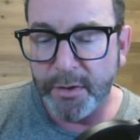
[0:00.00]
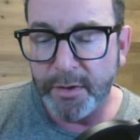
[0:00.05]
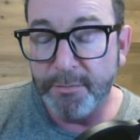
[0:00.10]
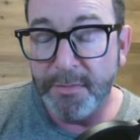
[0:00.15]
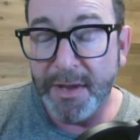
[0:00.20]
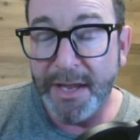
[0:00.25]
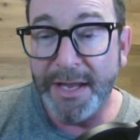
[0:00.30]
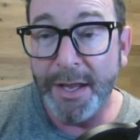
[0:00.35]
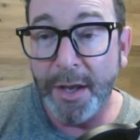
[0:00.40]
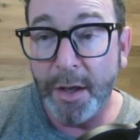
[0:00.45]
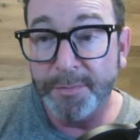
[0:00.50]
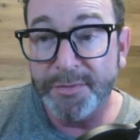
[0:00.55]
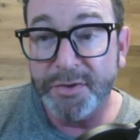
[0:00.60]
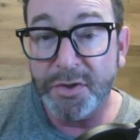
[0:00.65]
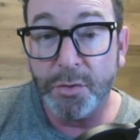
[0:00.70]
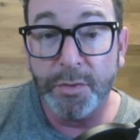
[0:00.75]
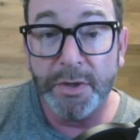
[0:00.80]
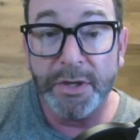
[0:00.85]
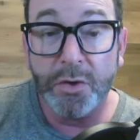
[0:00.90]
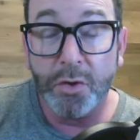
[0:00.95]
It may help
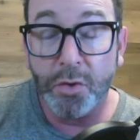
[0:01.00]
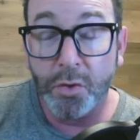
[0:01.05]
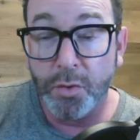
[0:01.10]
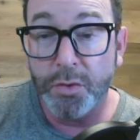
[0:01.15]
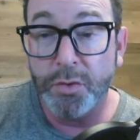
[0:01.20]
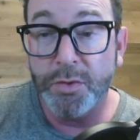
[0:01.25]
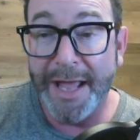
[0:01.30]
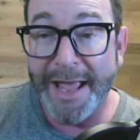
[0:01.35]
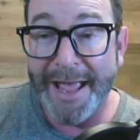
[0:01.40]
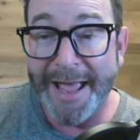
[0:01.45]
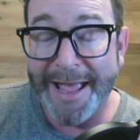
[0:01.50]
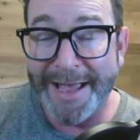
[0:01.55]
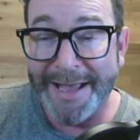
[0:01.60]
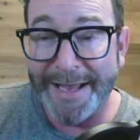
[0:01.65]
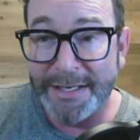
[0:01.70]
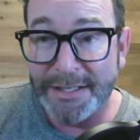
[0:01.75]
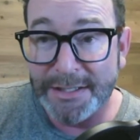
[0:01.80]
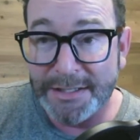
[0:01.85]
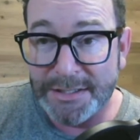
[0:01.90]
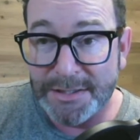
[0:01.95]
to recruit
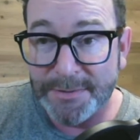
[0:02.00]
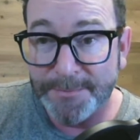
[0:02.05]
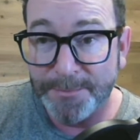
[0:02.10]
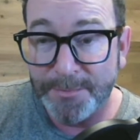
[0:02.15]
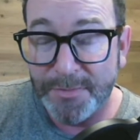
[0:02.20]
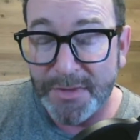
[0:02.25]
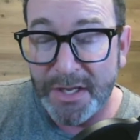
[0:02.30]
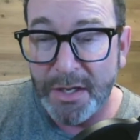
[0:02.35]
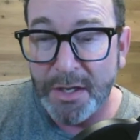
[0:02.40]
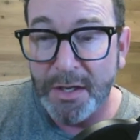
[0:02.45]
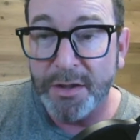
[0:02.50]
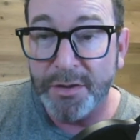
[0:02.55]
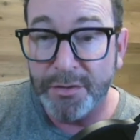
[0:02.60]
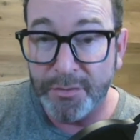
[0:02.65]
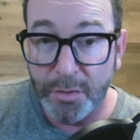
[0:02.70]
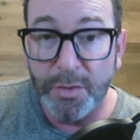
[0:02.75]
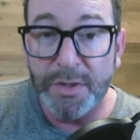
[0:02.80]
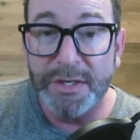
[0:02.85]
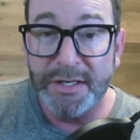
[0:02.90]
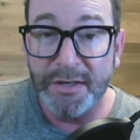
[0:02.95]
eggs
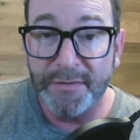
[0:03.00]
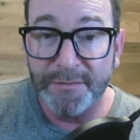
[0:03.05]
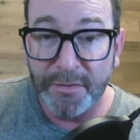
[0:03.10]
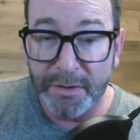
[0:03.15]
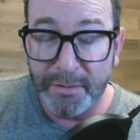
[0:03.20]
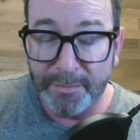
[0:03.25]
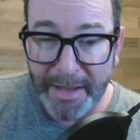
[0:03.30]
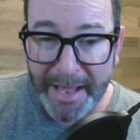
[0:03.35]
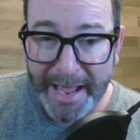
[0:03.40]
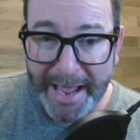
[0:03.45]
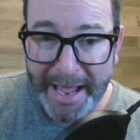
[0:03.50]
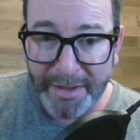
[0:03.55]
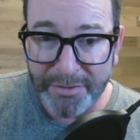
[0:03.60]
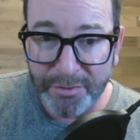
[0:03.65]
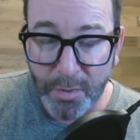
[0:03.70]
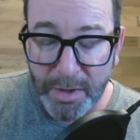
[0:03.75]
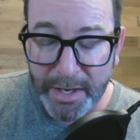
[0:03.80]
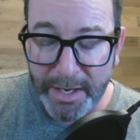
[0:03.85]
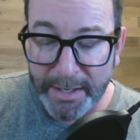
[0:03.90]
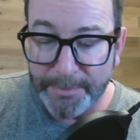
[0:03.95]
through a different
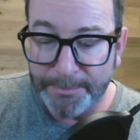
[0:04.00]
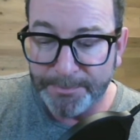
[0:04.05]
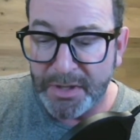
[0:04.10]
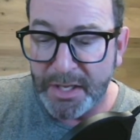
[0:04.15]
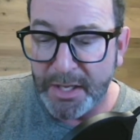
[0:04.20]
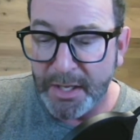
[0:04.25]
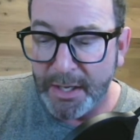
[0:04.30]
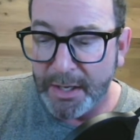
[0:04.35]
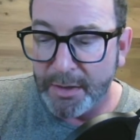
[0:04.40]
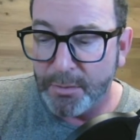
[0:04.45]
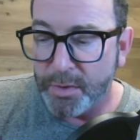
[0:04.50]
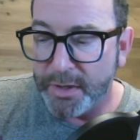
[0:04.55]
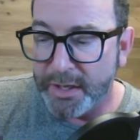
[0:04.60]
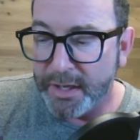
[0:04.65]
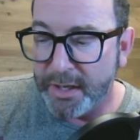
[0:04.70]
pathway. And we